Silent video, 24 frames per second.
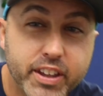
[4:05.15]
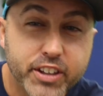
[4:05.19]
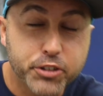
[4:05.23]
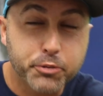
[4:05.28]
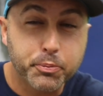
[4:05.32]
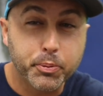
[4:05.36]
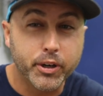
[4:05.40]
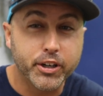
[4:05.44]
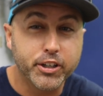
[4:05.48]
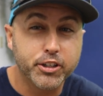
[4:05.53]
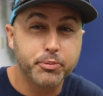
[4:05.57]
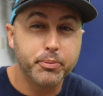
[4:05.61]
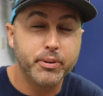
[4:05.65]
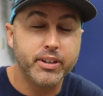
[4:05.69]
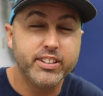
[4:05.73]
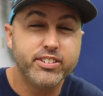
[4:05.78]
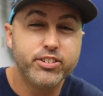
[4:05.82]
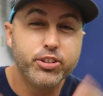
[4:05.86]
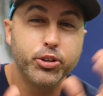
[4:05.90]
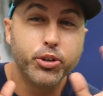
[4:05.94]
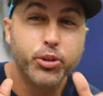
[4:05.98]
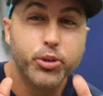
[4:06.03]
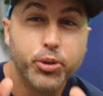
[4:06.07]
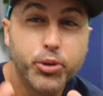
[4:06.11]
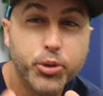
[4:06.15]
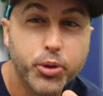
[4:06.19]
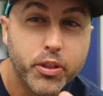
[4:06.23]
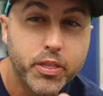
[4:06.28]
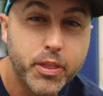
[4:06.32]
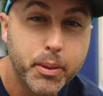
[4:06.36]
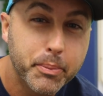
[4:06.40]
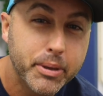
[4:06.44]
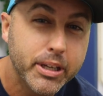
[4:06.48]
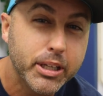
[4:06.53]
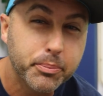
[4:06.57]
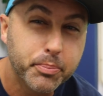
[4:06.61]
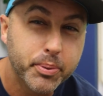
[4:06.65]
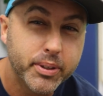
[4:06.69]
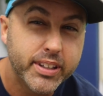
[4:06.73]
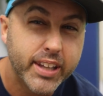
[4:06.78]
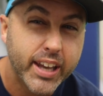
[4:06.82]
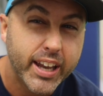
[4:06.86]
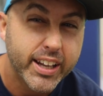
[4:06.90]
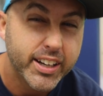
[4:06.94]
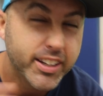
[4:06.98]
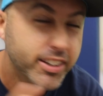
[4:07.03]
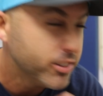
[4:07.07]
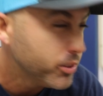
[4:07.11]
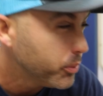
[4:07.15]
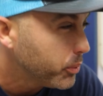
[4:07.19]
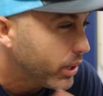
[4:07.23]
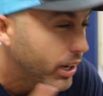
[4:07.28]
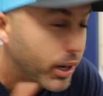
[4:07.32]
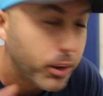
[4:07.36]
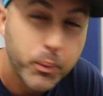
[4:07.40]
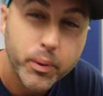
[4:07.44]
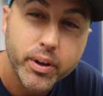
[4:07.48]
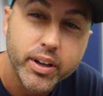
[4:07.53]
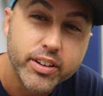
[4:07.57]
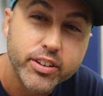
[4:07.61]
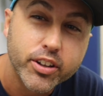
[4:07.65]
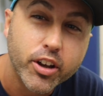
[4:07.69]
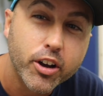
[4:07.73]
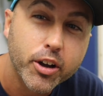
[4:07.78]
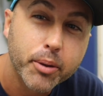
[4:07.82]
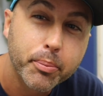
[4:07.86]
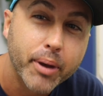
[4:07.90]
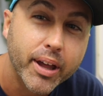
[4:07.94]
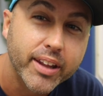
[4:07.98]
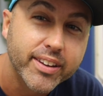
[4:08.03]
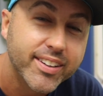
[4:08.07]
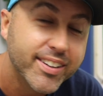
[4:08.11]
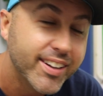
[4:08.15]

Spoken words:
This brings me to the meat and potatoes, what I want to talk about